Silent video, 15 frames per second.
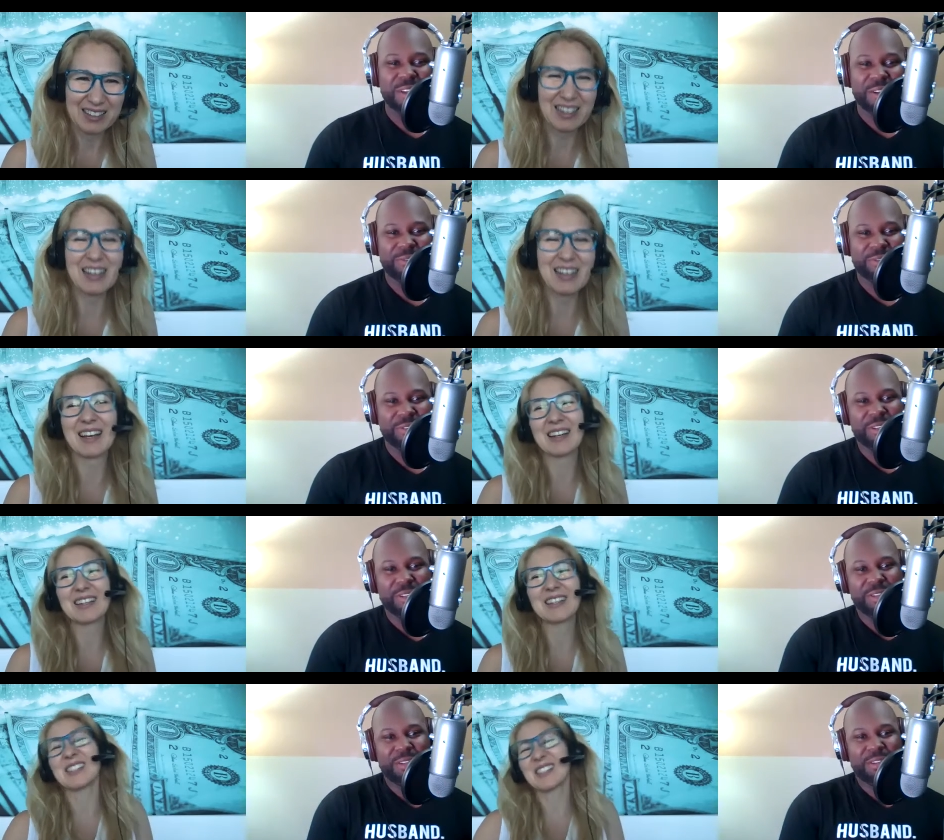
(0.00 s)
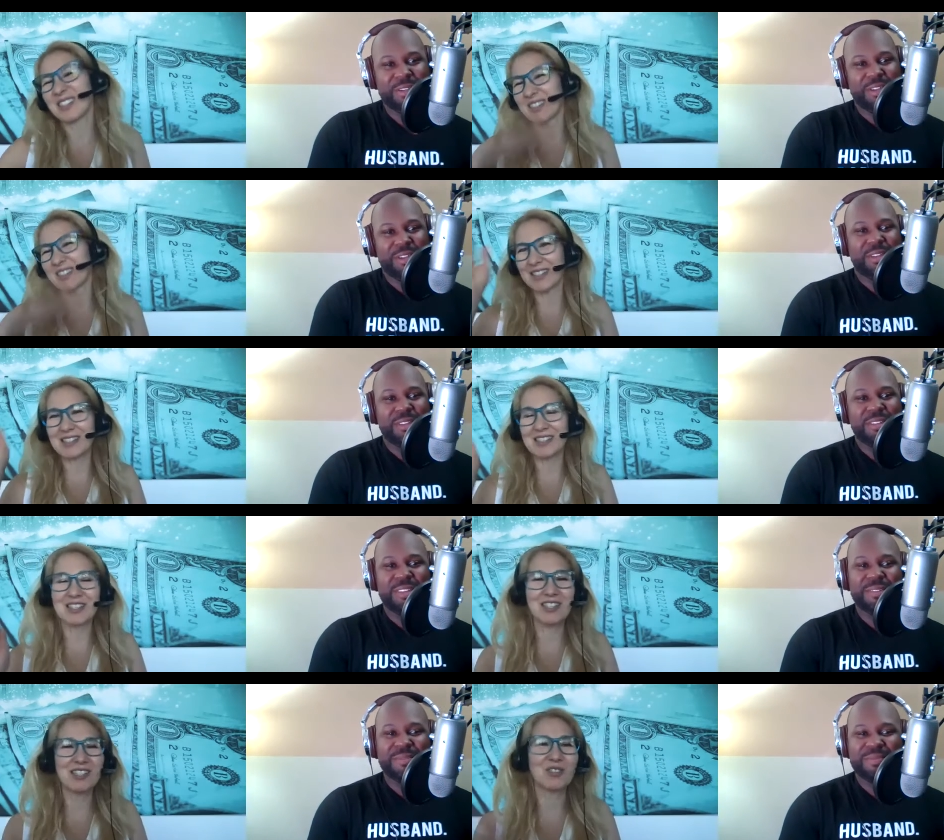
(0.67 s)
Speaker 1: Yeah, it's close.
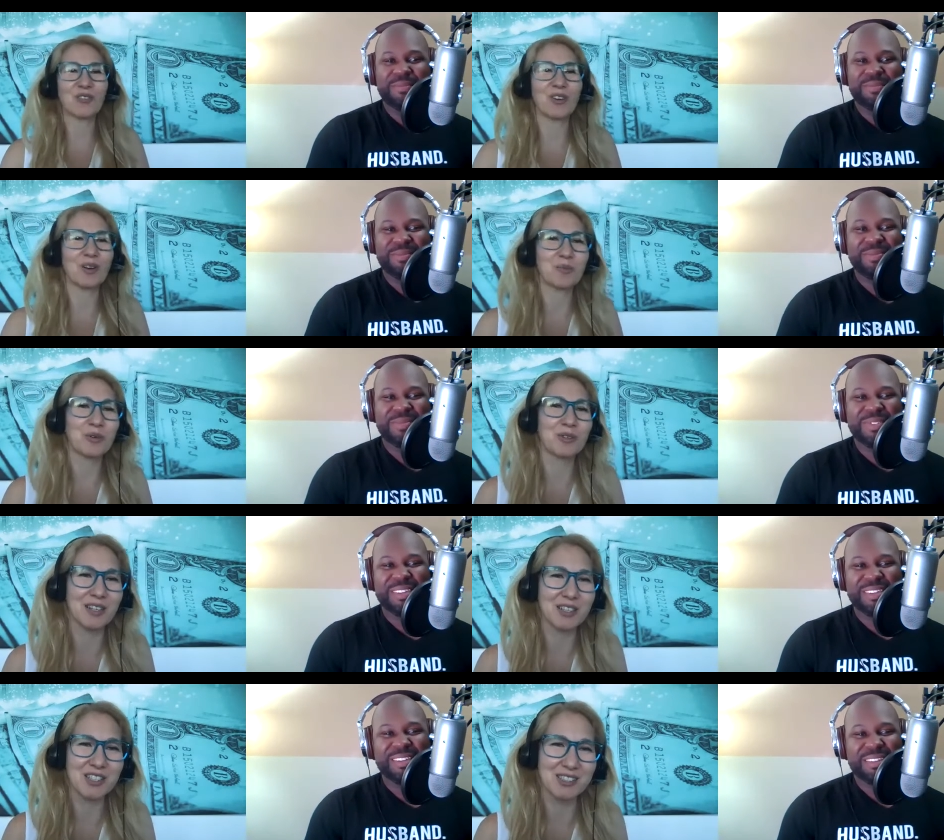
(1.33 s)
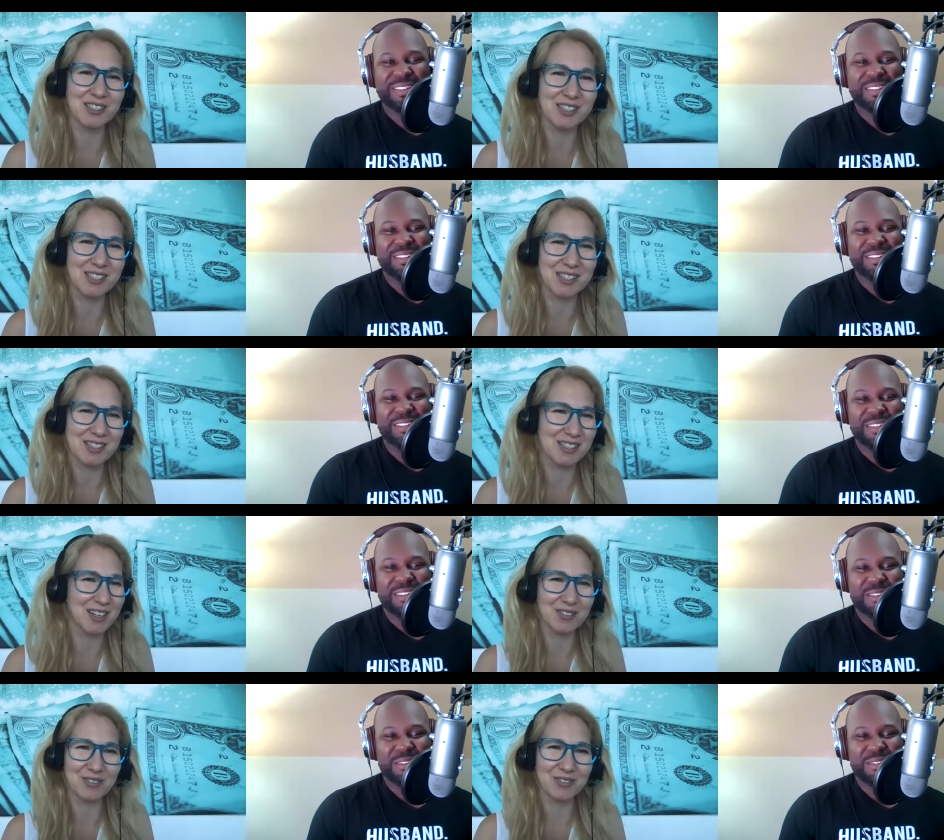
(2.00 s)
It's just for our production
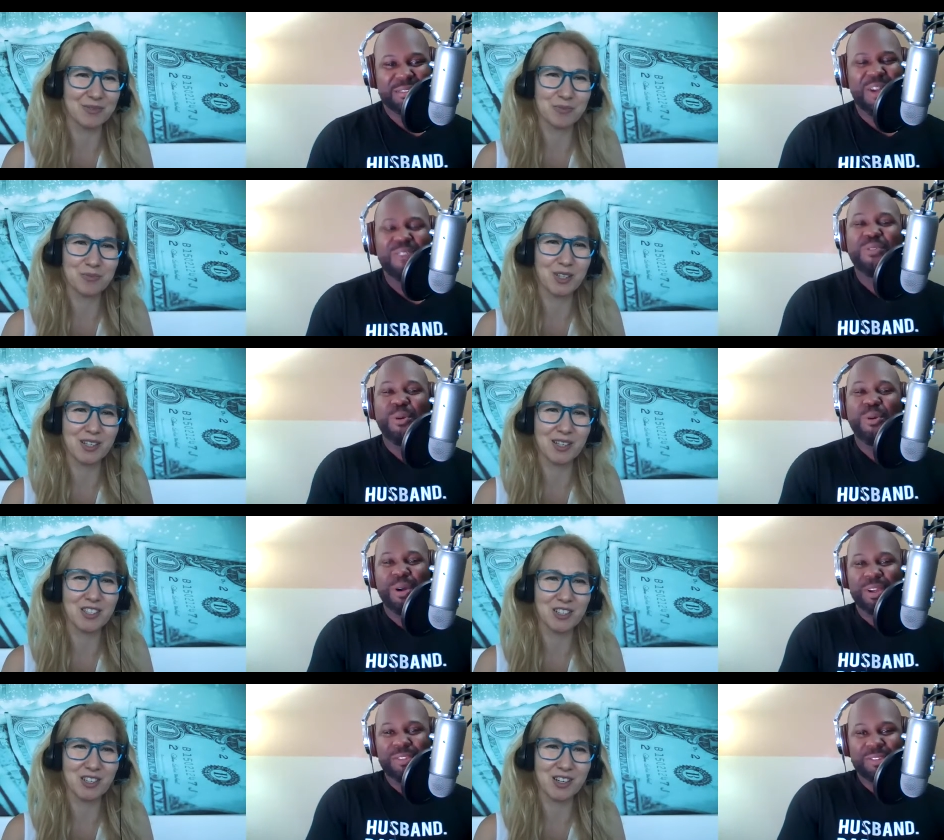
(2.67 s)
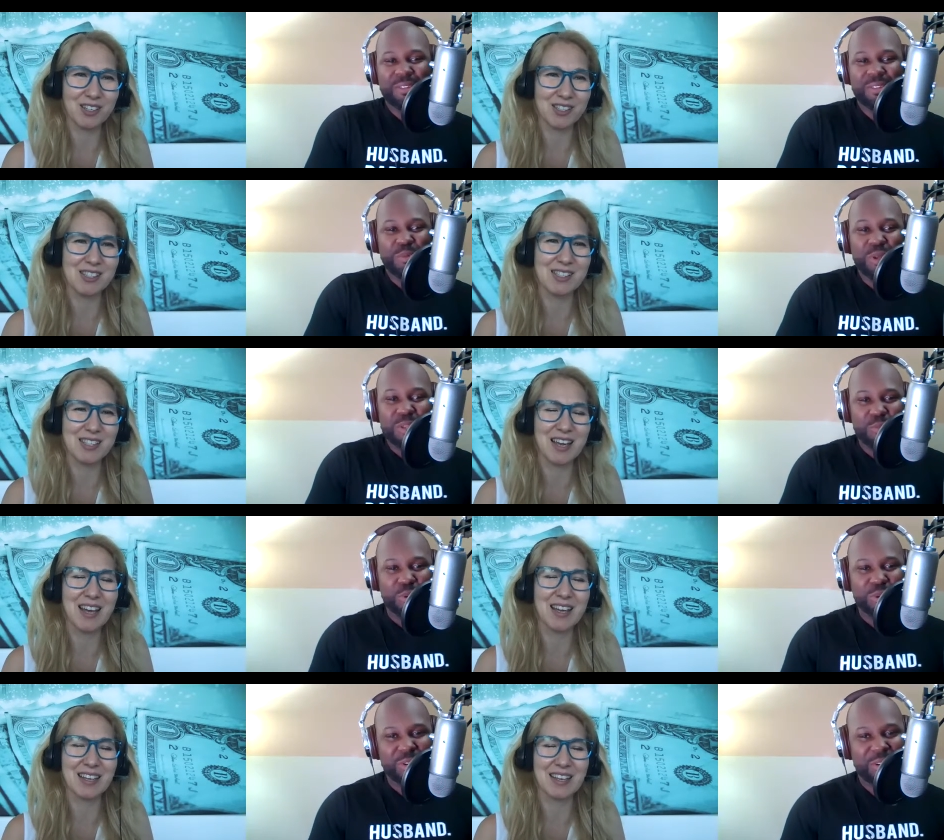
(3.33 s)
stuff. Production of course. Costs.
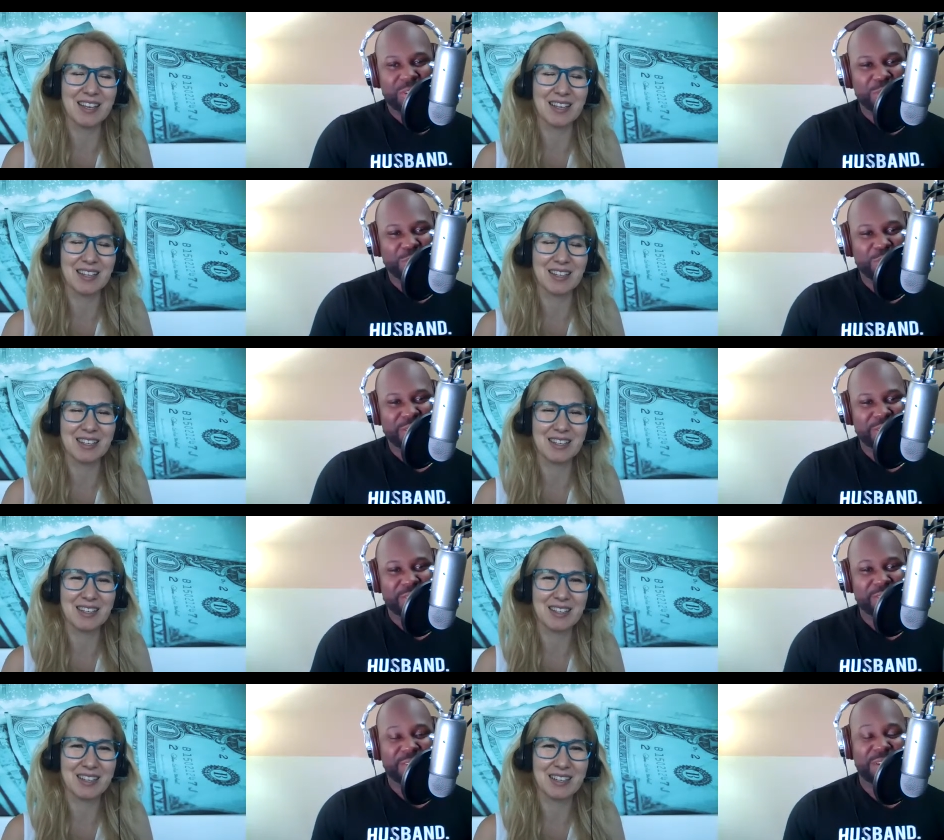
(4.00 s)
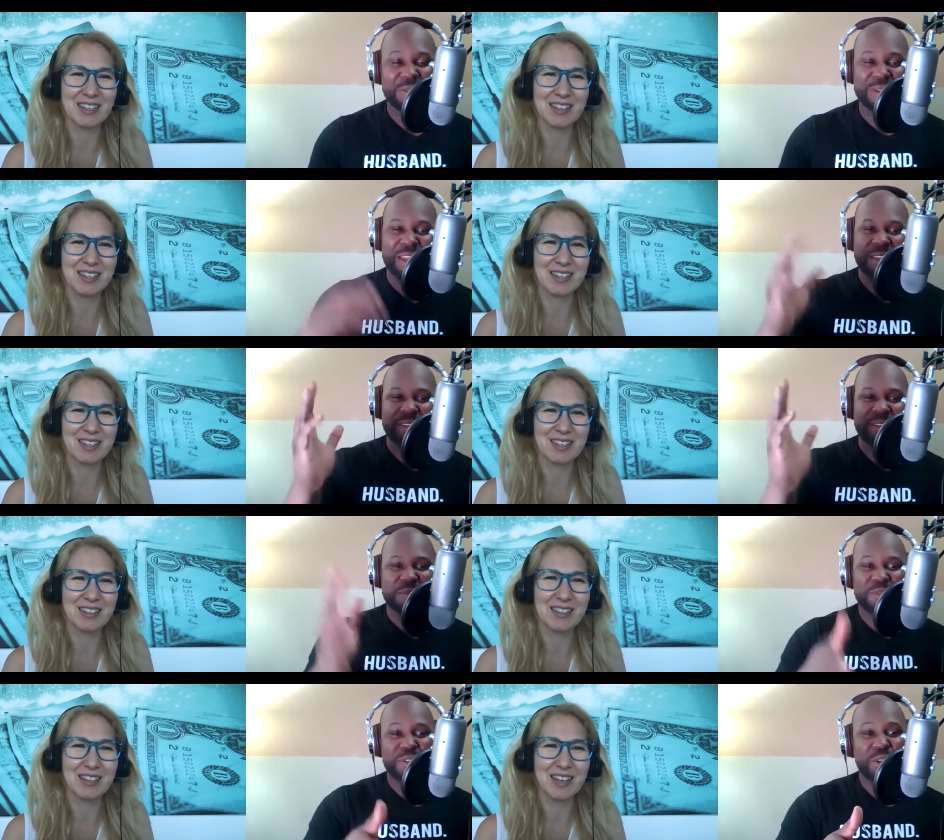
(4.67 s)
Well, yeah. we're
Speaker 2: talking business. Okay.
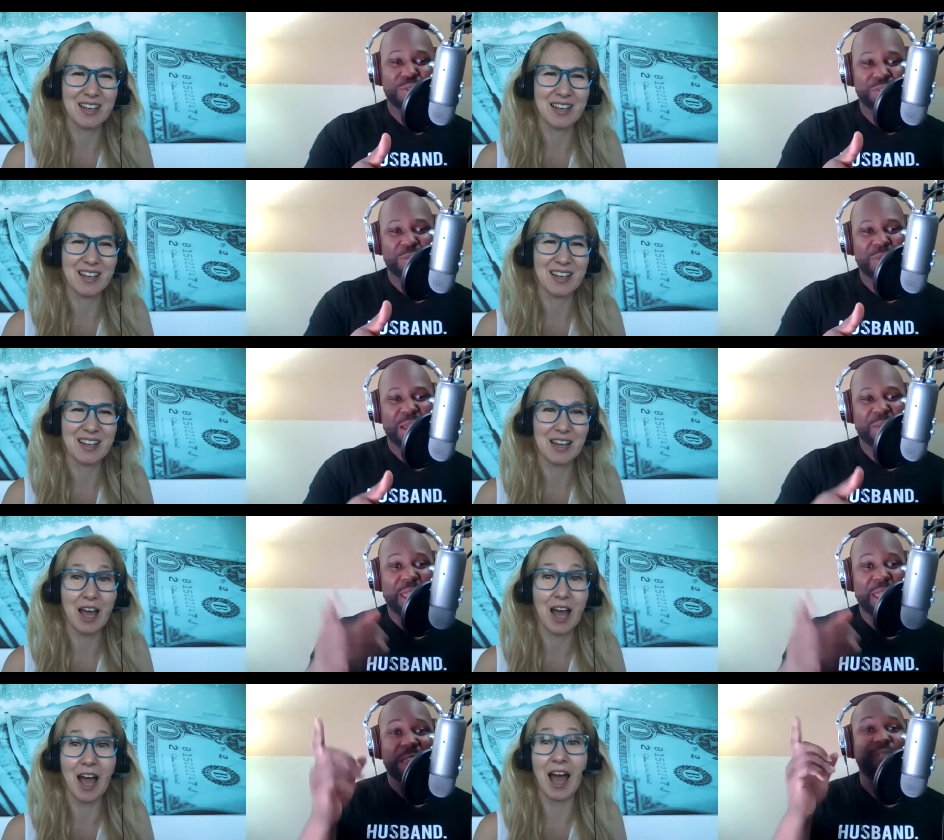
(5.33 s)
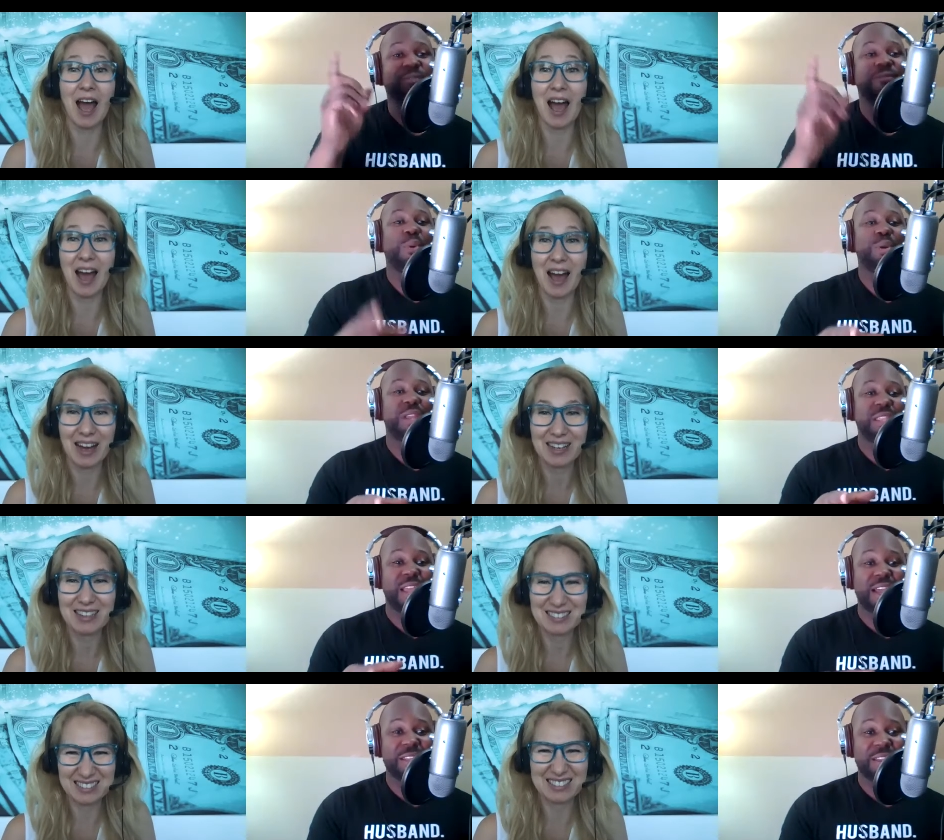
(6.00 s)
Yeah. Yo, so my bad.
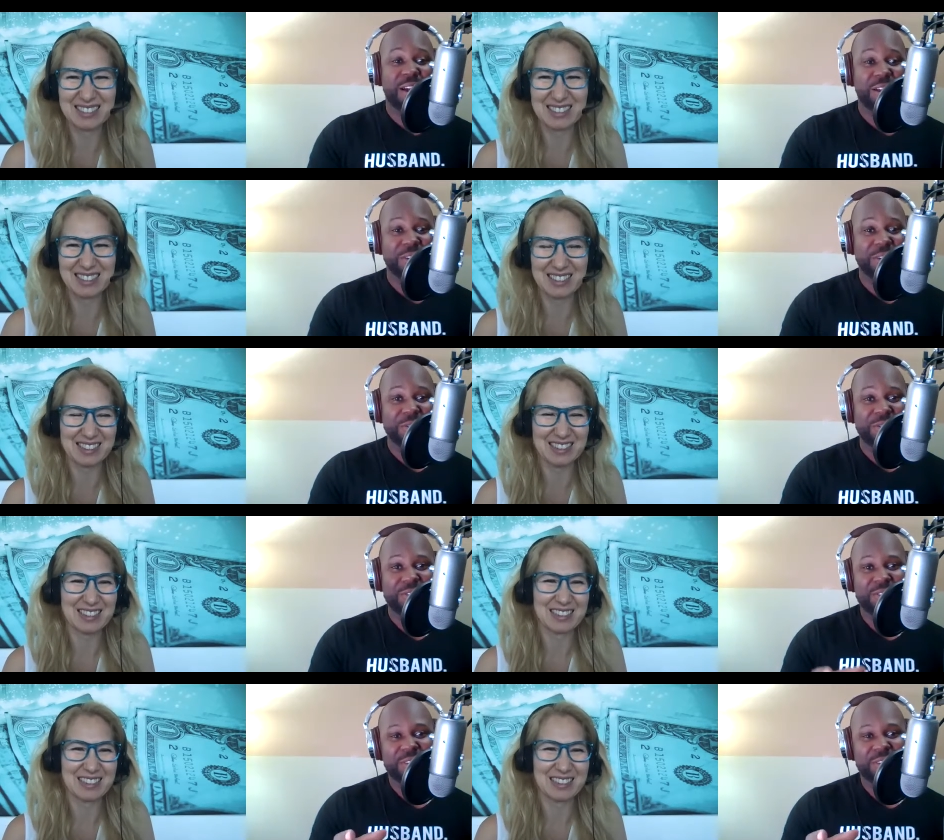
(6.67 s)
$49.